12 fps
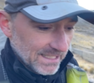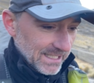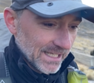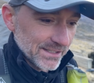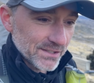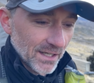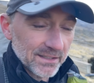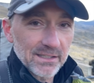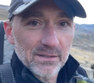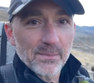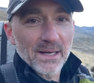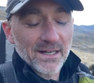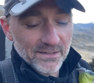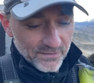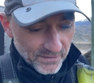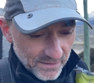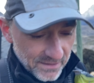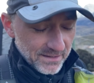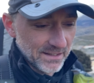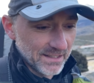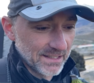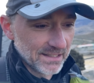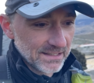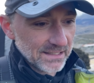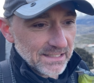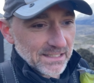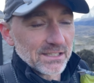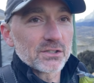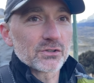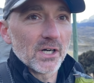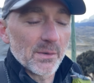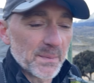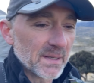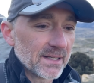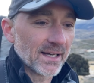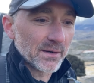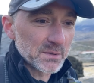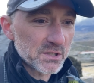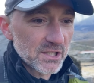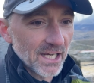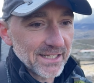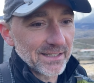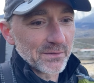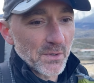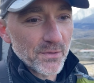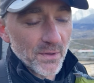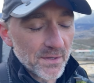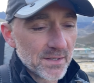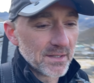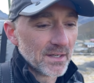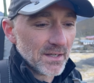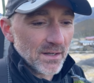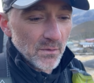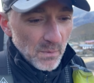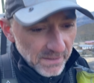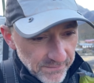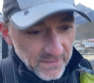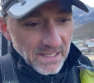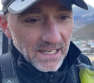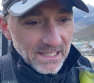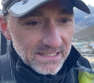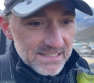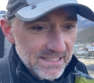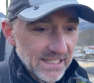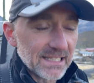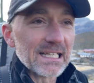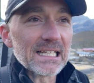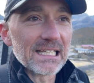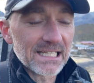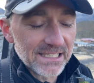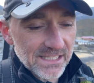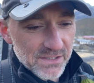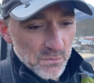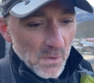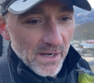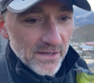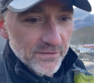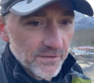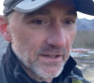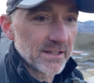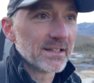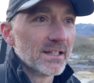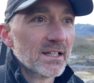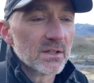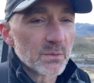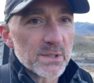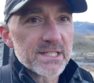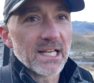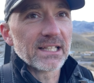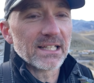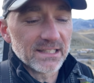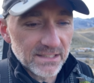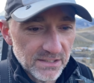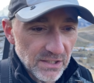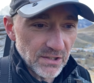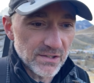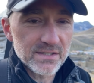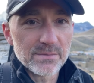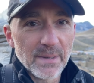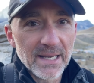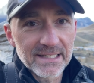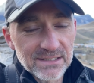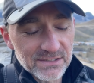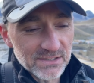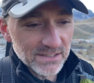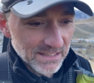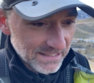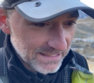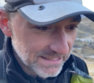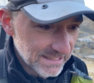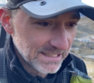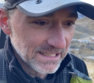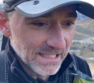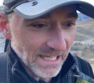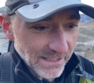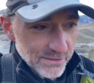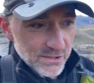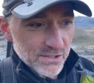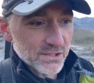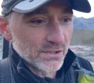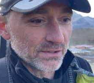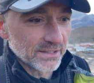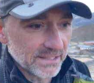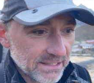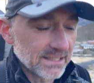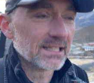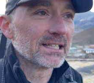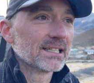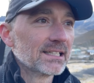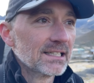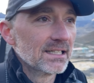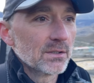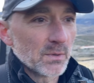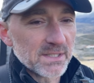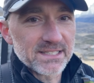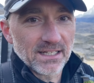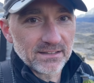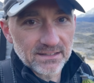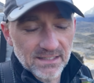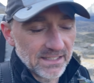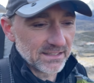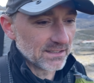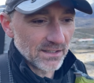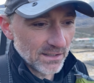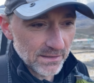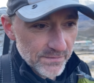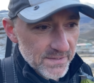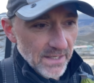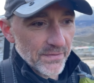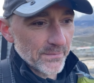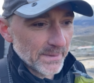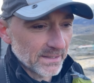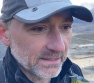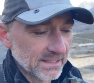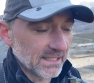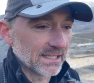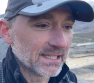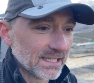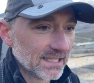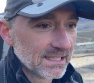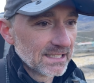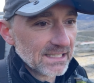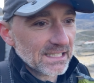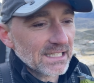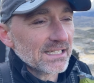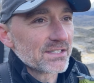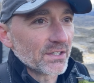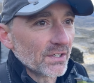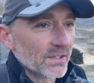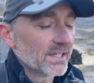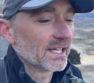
and talking about their trip. I was chatting with one of the guys, and he and his wife were taking a year sabbatical and just touring what sounded like all of South America. So,